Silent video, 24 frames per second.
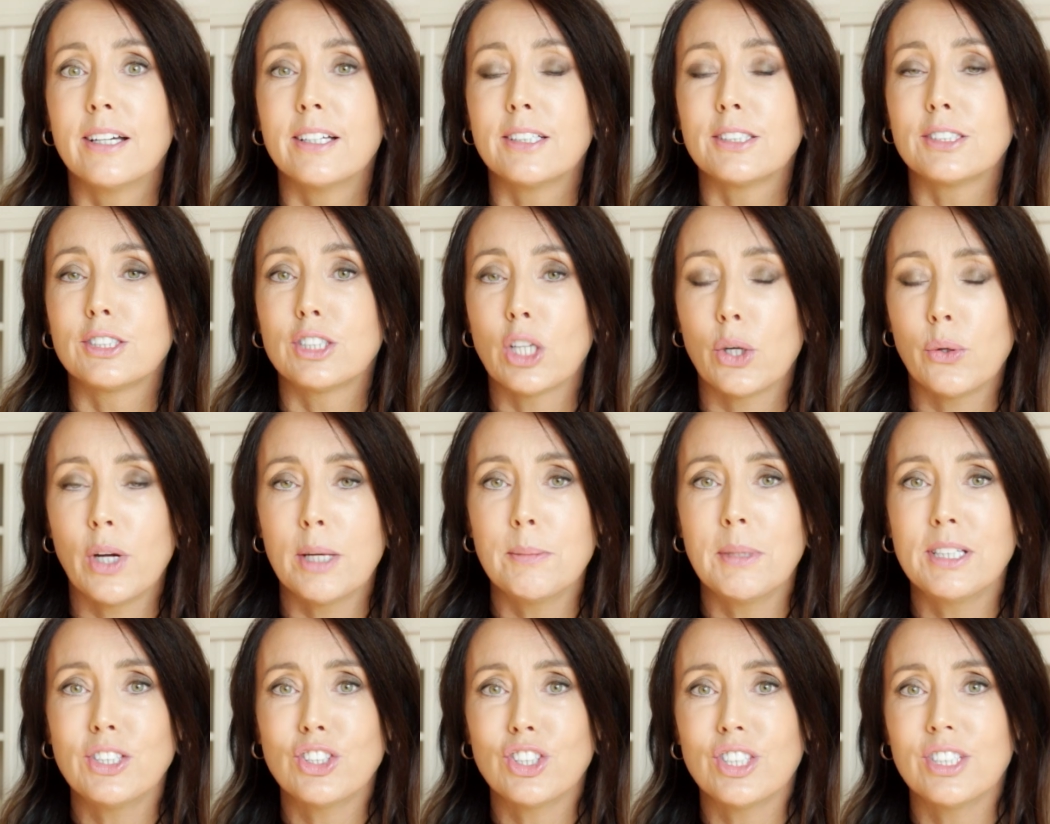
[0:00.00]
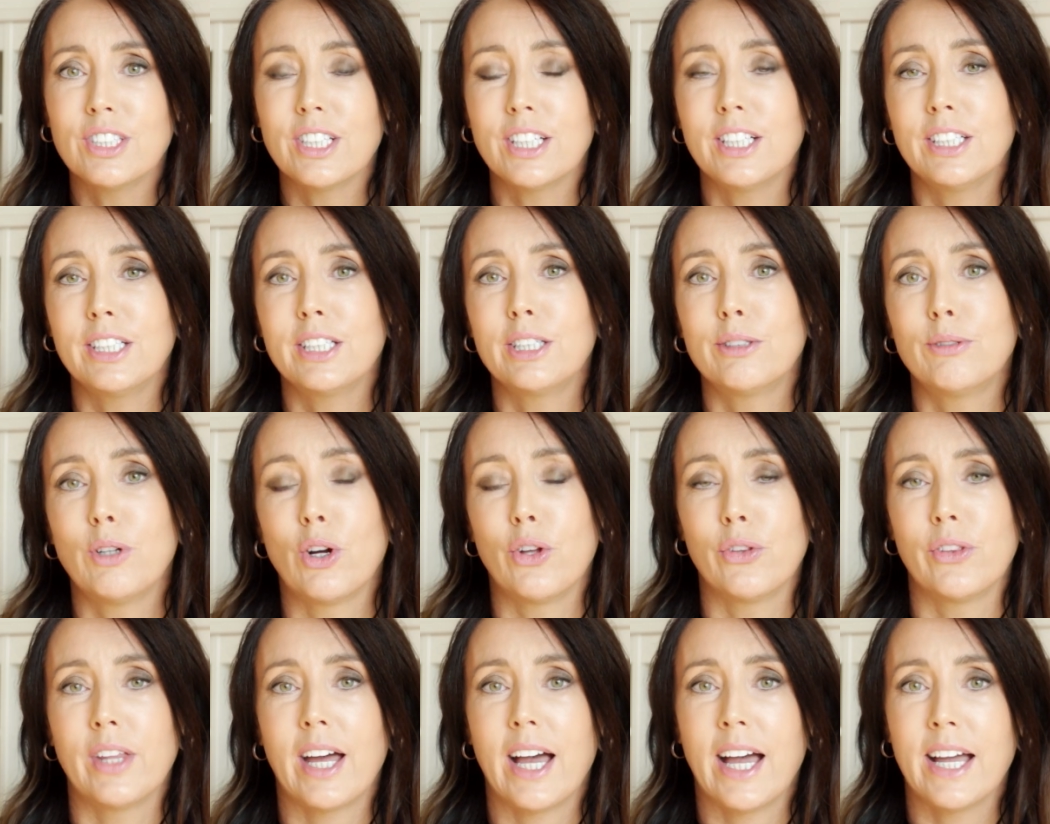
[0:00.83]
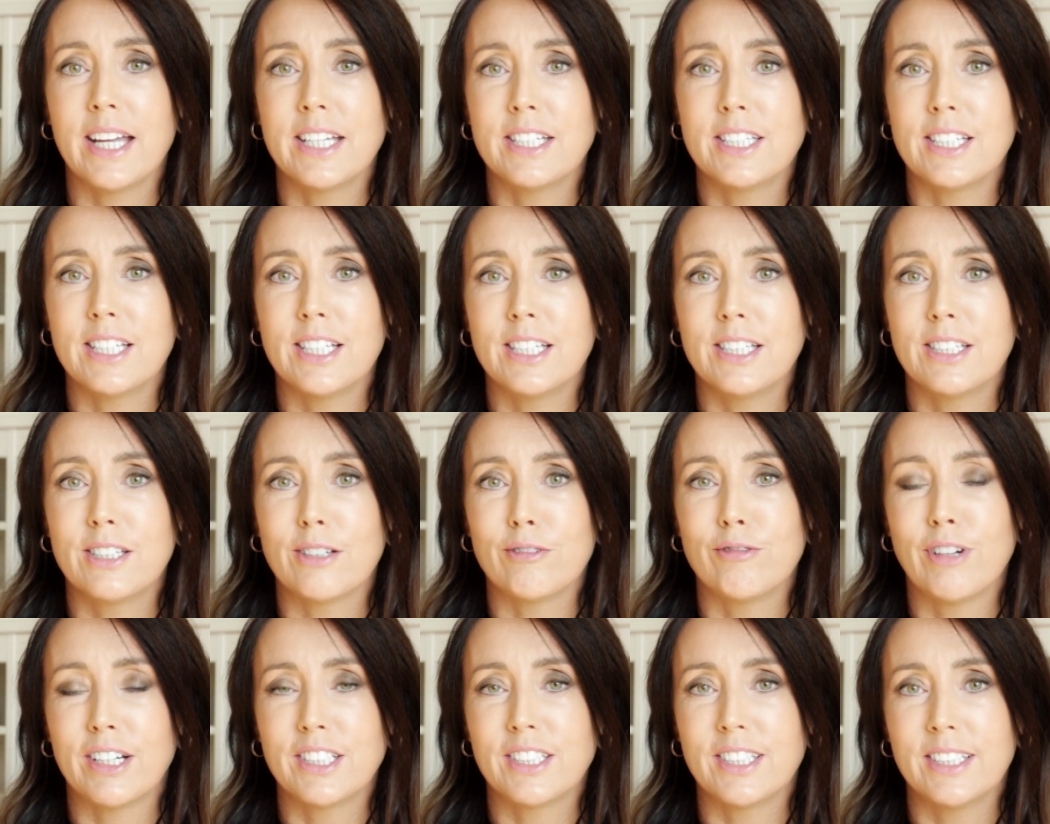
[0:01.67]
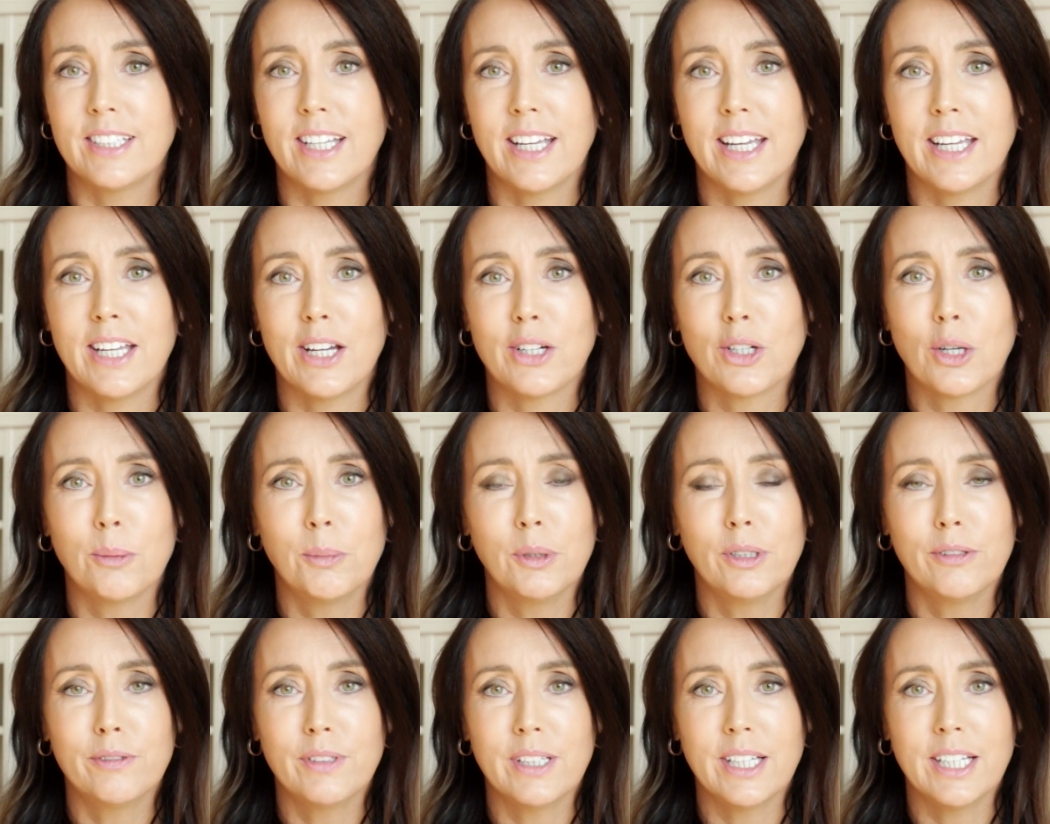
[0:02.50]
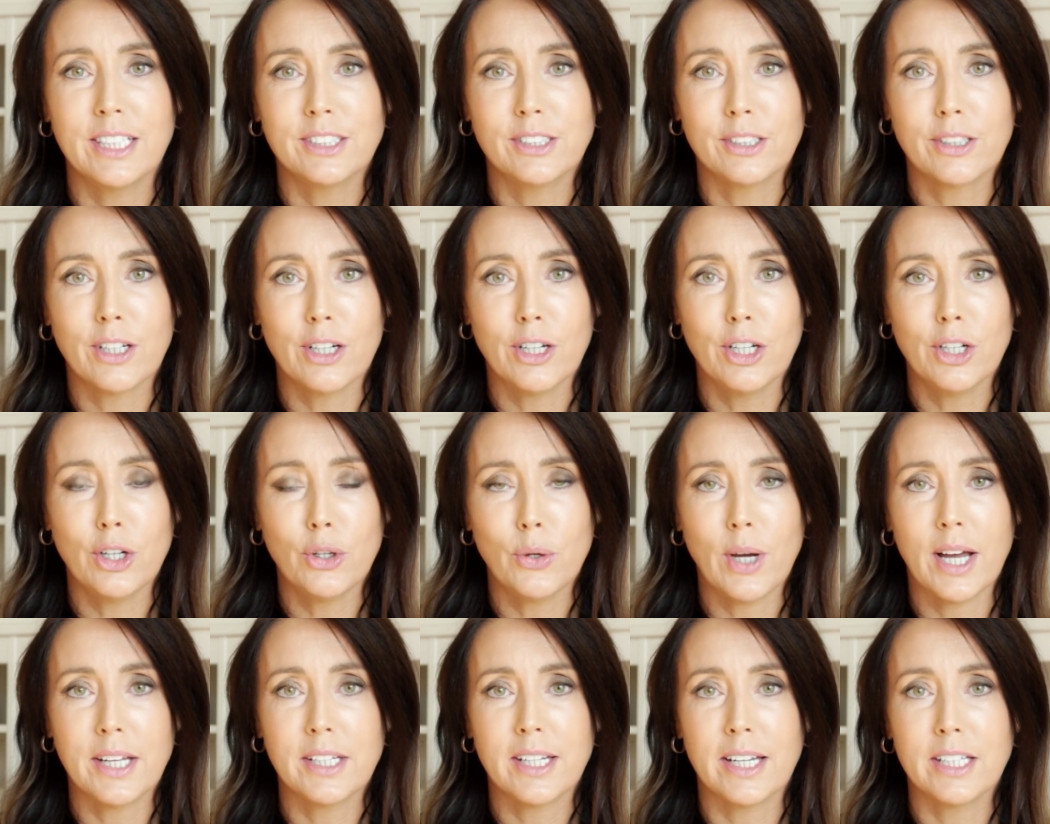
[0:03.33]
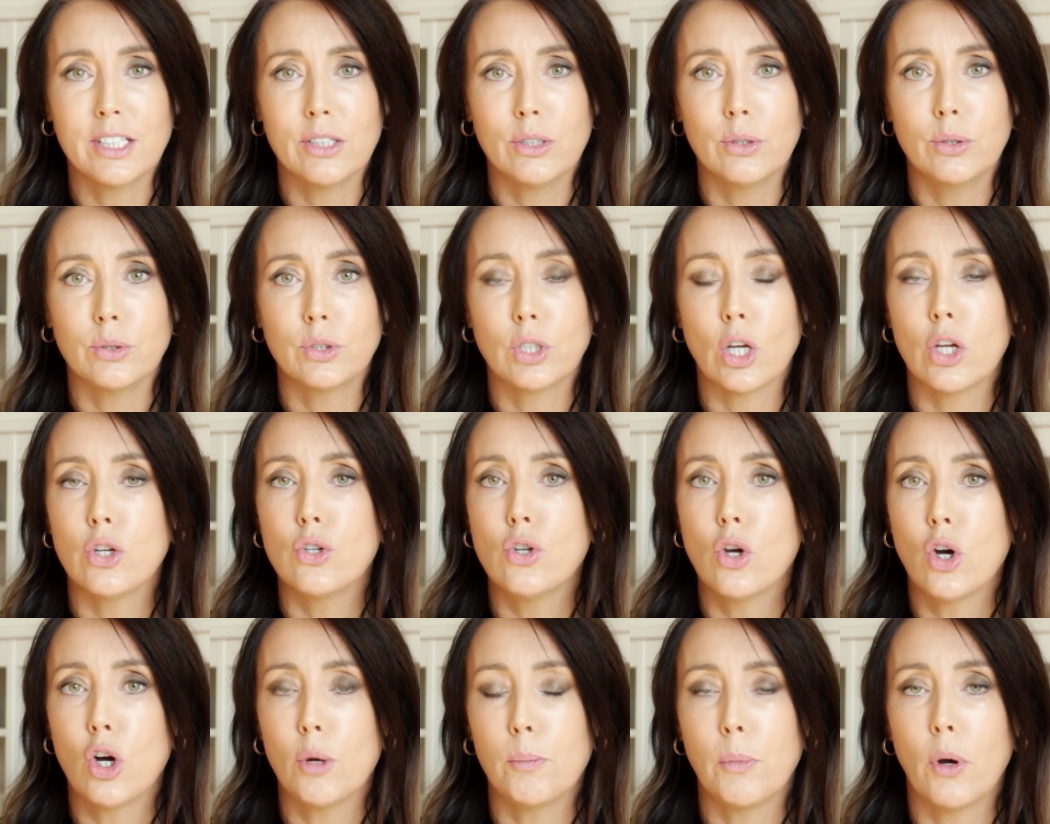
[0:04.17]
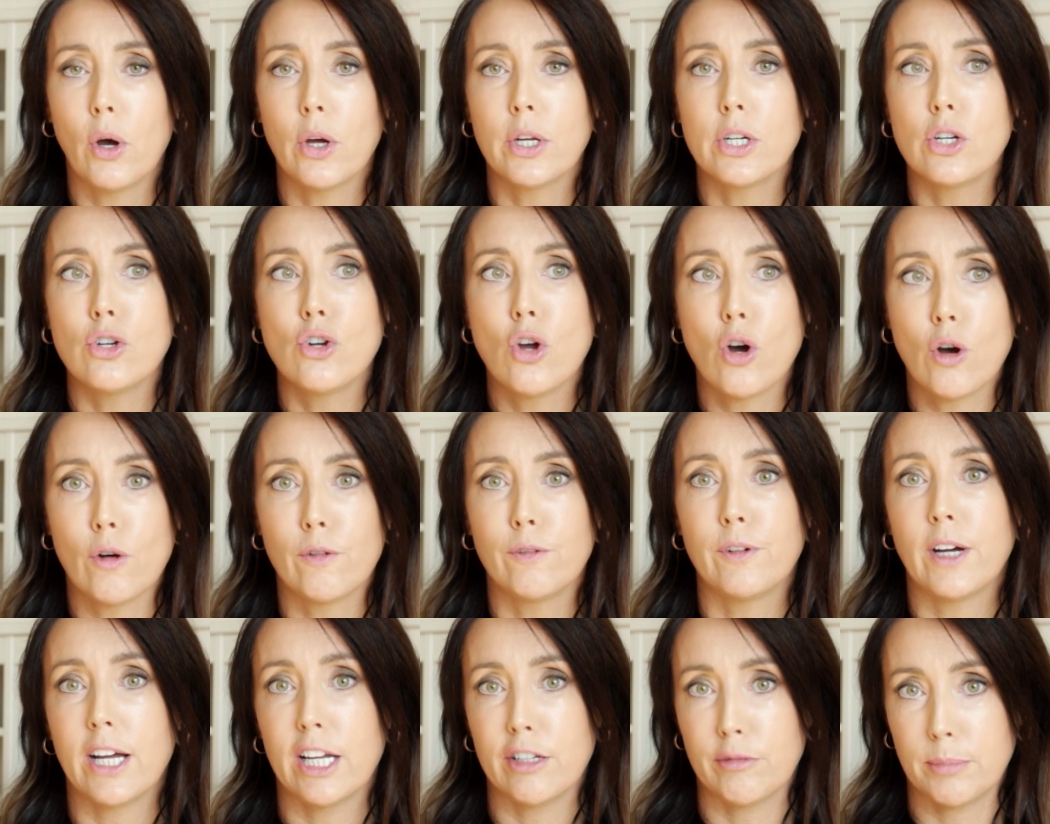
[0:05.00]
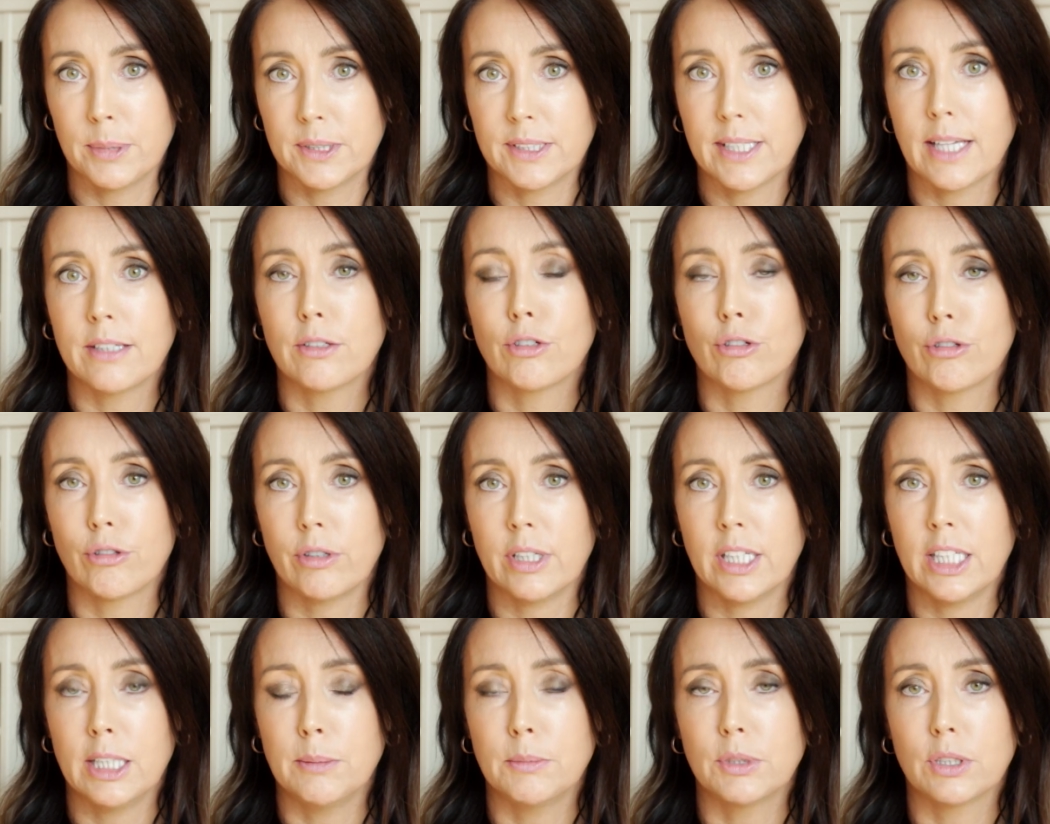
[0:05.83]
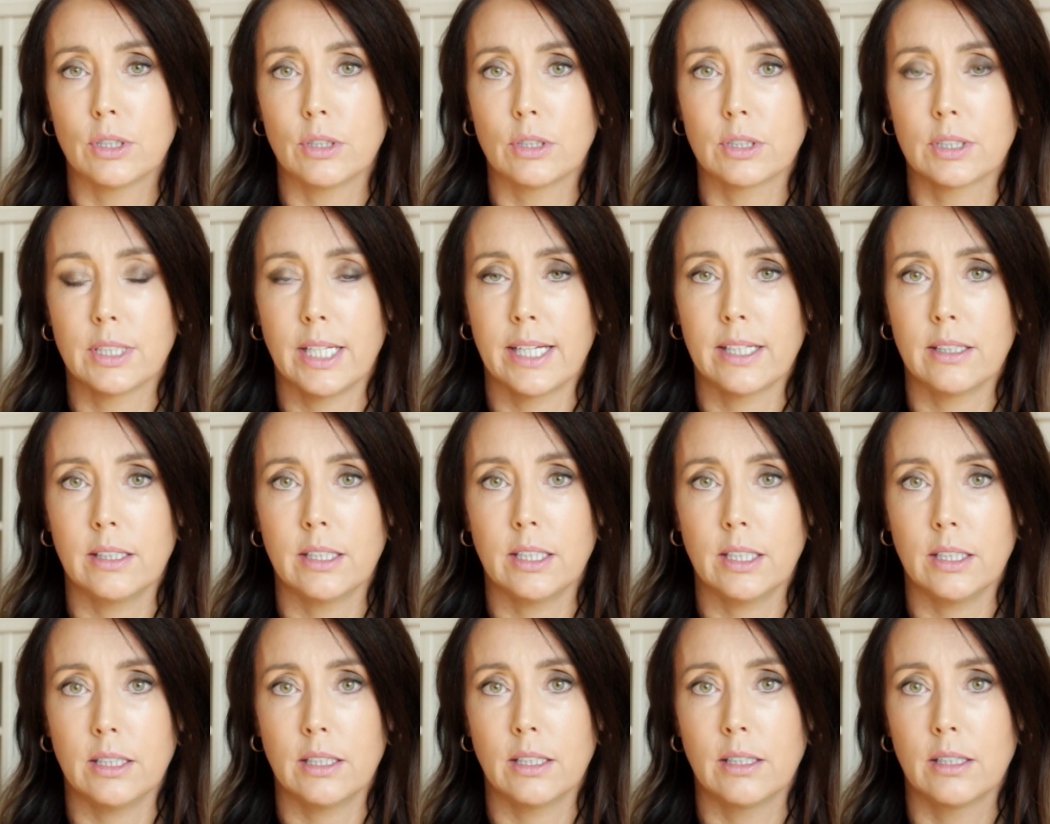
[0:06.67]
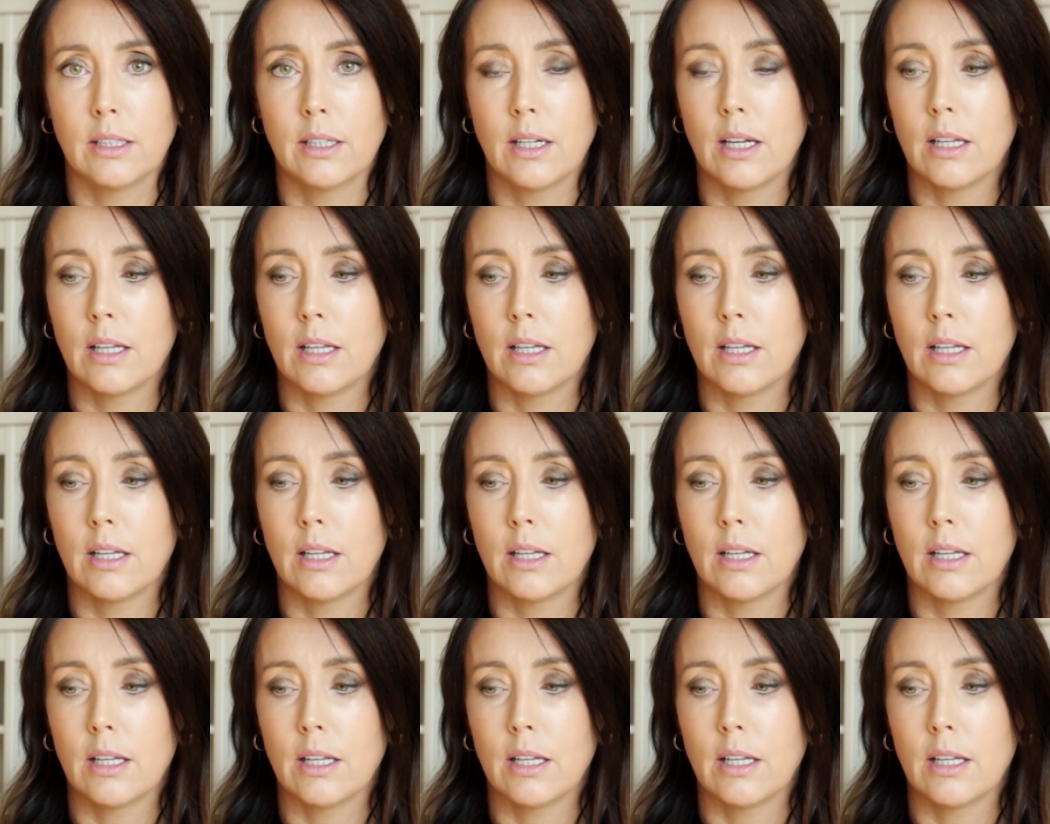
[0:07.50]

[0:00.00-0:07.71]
So I mentioned earlier on that I did Retin-A a couple of years ago, and I used a 0.05% cream, so a slightly